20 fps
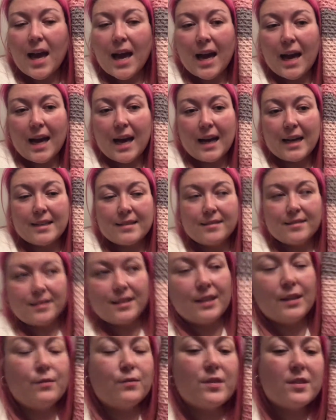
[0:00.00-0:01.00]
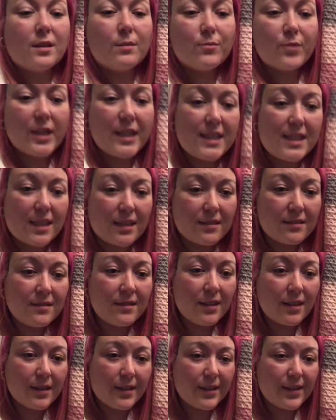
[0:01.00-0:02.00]
and for some
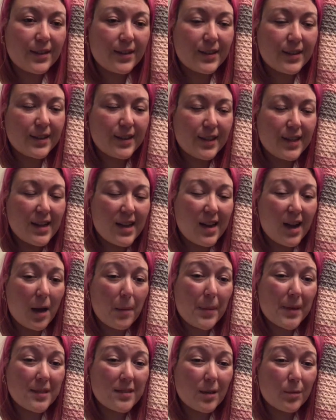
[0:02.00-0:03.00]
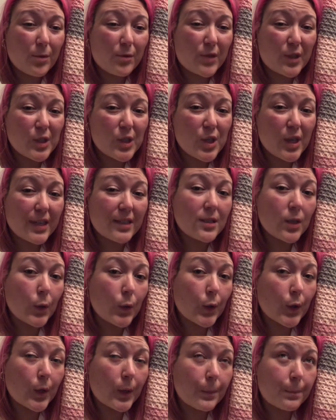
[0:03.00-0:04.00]
reason I picked up the wrong size
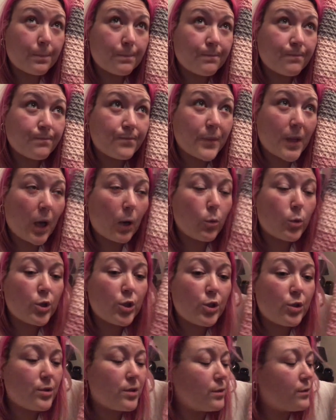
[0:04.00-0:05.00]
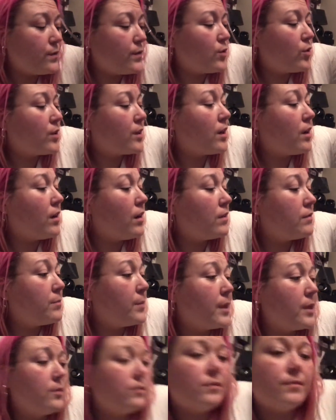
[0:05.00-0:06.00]
hook. I was using a
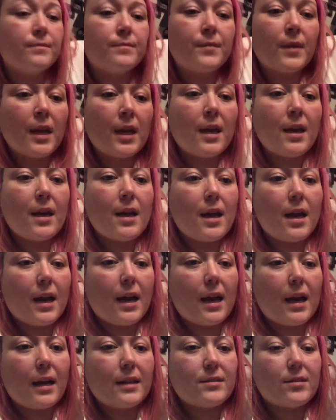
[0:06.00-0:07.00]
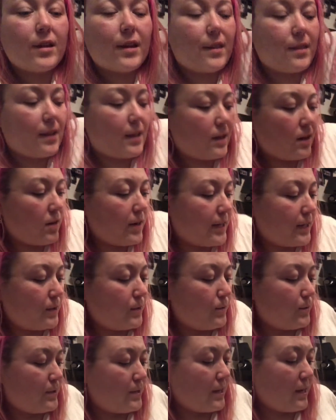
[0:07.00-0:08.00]
4.5mm, and I think I
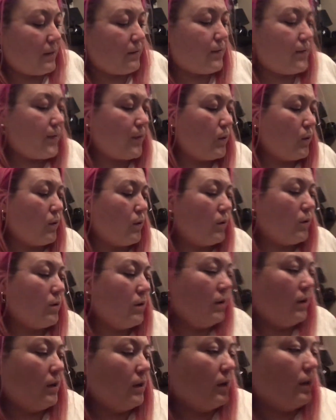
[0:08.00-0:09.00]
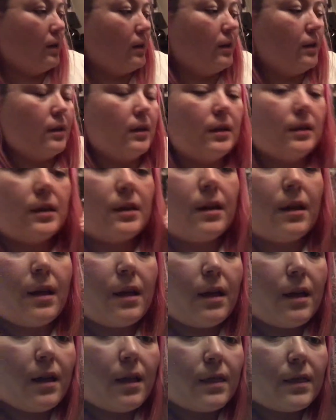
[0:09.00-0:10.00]
used that for
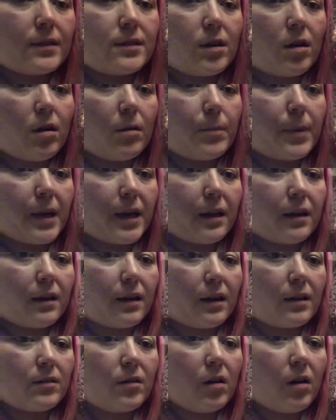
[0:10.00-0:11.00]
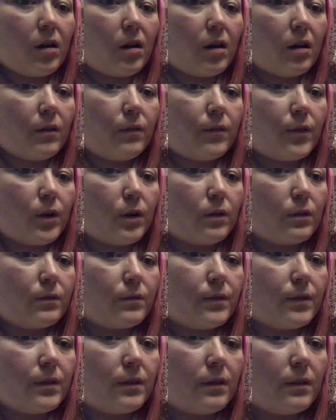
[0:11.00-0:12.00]
the dark pink and half
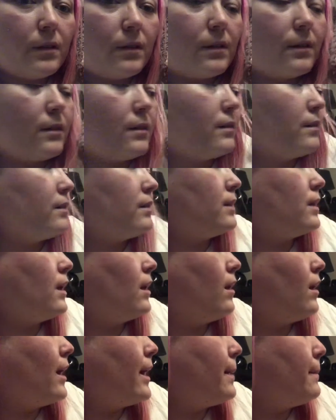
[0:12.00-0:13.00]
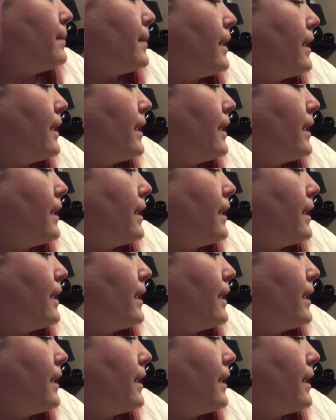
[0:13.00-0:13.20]
of the light